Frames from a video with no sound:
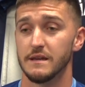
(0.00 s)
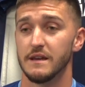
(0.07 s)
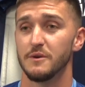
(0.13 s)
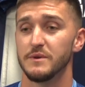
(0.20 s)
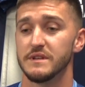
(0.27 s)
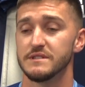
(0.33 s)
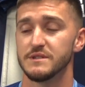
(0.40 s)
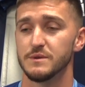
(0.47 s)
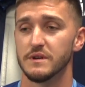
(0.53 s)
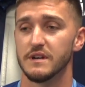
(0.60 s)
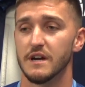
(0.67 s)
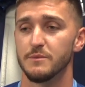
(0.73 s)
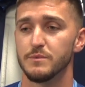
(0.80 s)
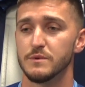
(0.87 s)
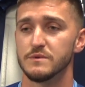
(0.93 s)
Yeah, I went into a
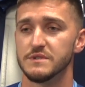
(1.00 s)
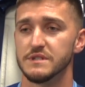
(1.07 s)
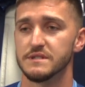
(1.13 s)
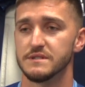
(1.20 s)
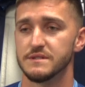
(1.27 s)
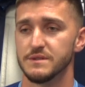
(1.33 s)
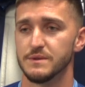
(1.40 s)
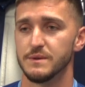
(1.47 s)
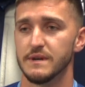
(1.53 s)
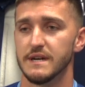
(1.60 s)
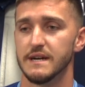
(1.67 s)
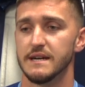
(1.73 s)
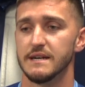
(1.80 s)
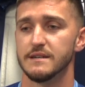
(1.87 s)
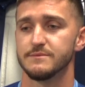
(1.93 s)
couple just
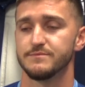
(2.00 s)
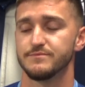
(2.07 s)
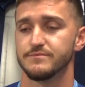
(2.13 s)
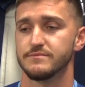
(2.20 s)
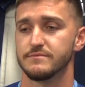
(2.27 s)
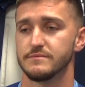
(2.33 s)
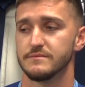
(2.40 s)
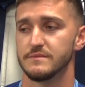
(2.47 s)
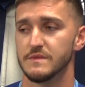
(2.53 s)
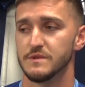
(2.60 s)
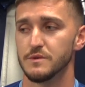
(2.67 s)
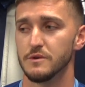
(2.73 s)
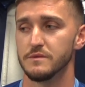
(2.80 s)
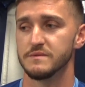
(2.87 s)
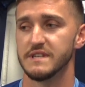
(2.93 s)
to
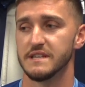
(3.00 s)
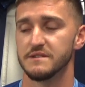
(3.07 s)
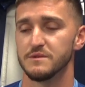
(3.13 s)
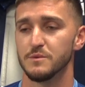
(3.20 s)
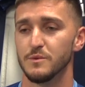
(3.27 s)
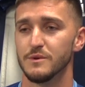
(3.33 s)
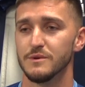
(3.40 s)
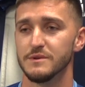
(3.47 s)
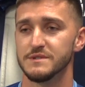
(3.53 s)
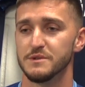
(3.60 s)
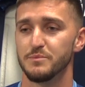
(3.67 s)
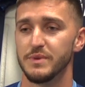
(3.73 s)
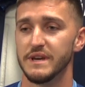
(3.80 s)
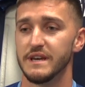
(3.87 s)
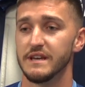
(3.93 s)
sort of test the waters a
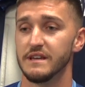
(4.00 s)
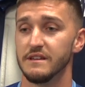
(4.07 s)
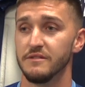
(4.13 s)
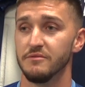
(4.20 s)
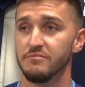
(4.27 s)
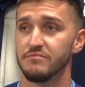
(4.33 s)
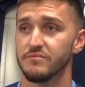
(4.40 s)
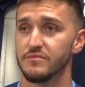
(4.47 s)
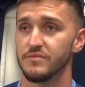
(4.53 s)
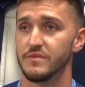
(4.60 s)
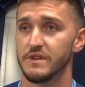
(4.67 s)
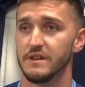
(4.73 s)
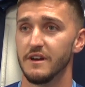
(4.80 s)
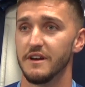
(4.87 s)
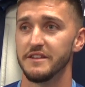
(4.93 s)
bit, and,
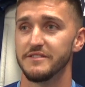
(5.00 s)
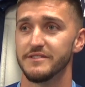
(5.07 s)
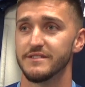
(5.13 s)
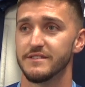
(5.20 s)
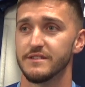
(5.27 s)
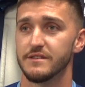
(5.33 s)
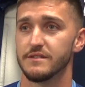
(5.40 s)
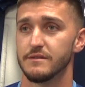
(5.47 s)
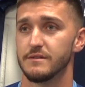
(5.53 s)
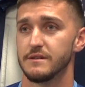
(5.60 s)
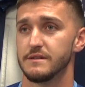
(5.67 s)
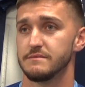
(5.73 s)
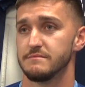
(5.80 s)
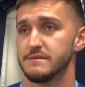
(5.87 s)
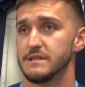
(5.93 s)
you know,
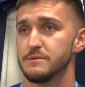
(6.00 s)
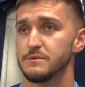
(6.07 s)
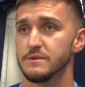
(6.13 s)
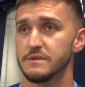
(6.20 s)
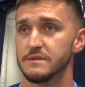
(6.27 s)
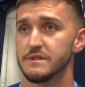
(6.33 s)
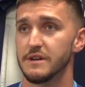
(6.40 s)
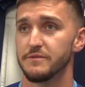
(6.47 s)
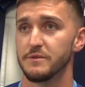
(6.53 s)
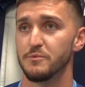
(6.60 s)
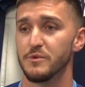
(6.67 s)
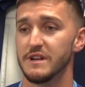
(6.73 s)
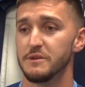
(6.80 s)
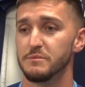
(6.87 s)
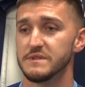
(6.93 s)
nothing
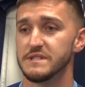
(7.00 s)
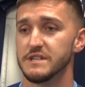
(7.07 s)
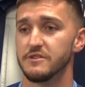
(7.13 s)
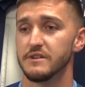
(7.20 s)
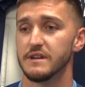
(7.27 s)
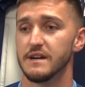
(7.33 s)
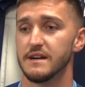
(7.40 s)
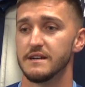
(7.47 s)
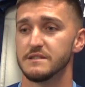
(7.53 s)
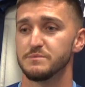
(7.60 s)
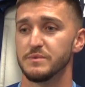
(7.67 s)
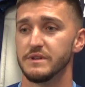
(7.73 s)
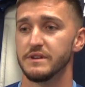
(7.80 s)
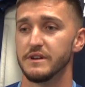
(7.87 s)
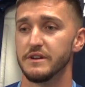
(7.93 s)
really
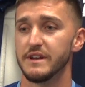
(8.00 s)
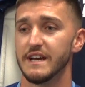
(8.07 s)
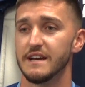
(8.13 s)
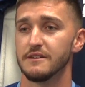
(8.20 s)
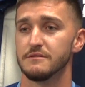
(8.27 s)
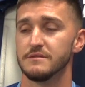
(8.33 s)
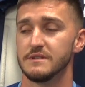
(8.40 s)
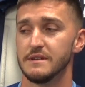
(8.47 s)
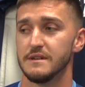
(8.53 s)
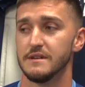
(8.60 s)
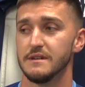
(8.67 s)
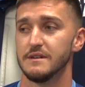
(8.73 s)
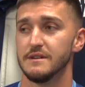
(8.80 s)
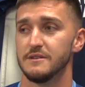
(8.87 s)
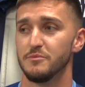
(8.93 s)
materialised, but, you know, now
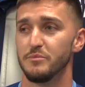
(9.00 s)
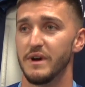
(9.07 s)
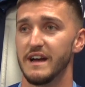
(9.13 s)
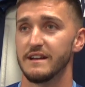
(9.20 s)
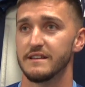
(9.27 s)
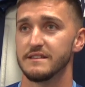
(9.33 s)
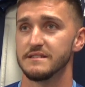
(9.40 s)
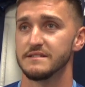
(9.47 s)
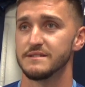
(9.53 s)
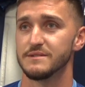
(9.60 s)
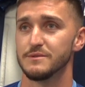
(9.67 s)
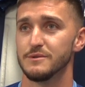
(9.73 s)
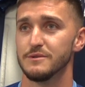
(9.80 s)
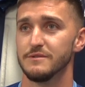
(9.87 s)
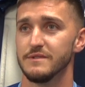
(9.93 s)
I'm back, it's
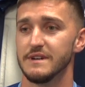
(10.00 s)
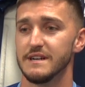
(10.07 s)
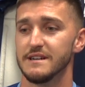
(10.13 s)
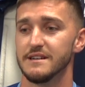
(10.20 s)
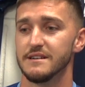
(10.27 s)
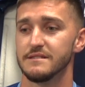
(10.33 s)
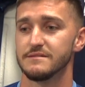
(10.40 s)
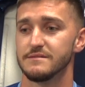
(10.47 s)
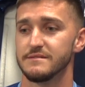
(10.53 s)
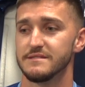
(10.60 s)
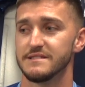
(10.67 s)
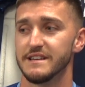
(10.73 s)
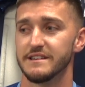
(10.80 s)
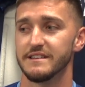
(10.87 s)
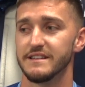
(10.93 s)
sort of
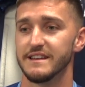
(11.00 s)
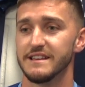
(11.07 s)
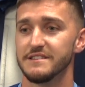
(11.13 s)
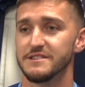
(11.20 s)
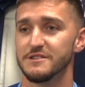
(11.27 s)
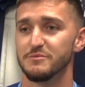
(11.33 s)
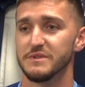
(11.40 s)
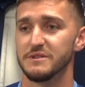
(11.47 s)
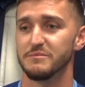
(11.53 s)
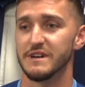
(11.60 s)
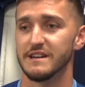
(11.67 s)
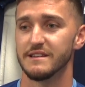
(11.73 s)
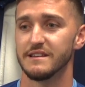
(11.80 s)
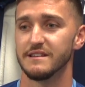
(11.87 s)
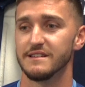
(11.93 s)
second nature being
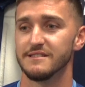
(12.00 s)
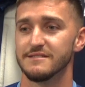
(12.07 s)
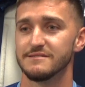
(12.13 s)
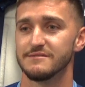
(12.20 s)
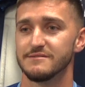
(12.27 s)
back here now.